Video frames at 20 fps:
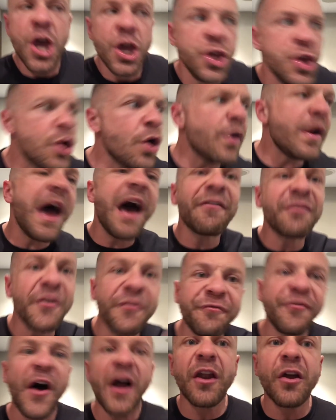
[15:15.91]
You don't have to
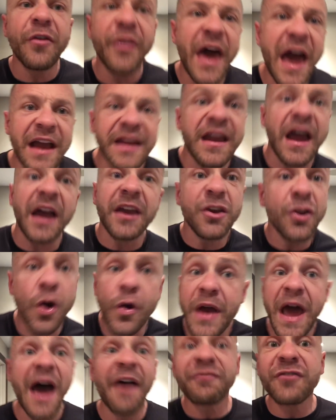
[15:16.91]
follow that guy. You
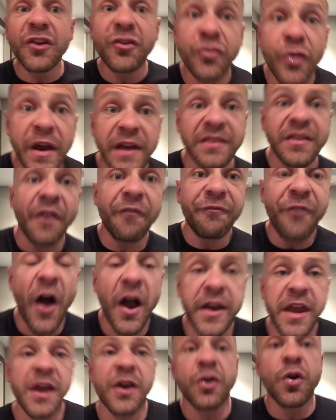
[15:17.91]
don't have to drink the
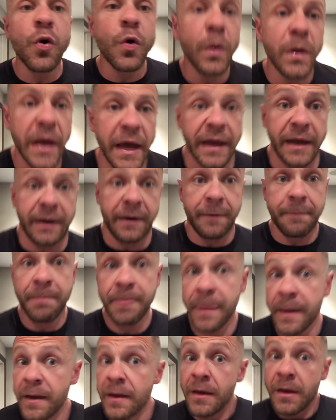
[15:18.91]
fucking Kool-Aid.
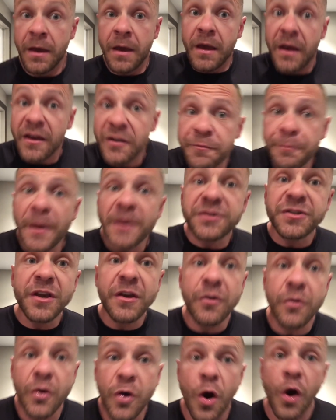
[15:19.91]
Especially
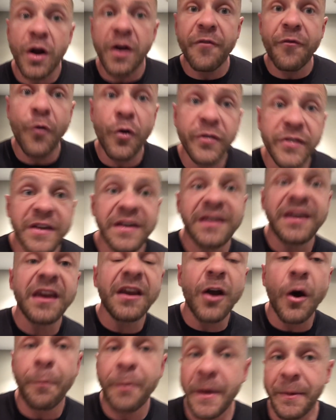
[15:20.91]
you carnivores and
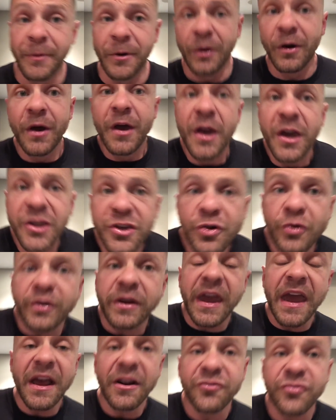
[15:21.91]
keto people. You
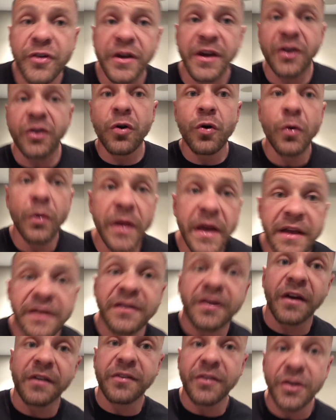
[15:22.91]
can't drink Kool-Aid
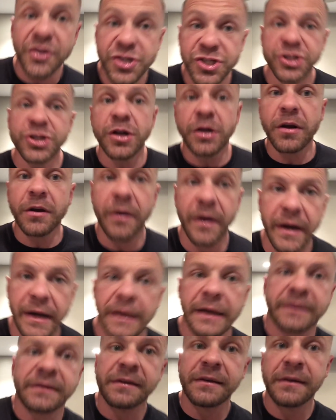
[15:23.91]
because there's sugar in
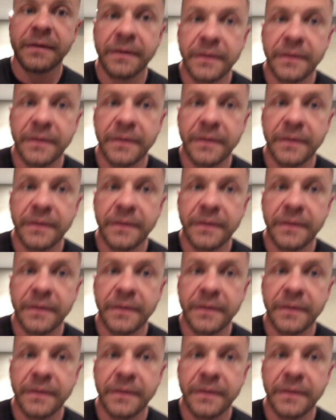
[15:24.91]
it.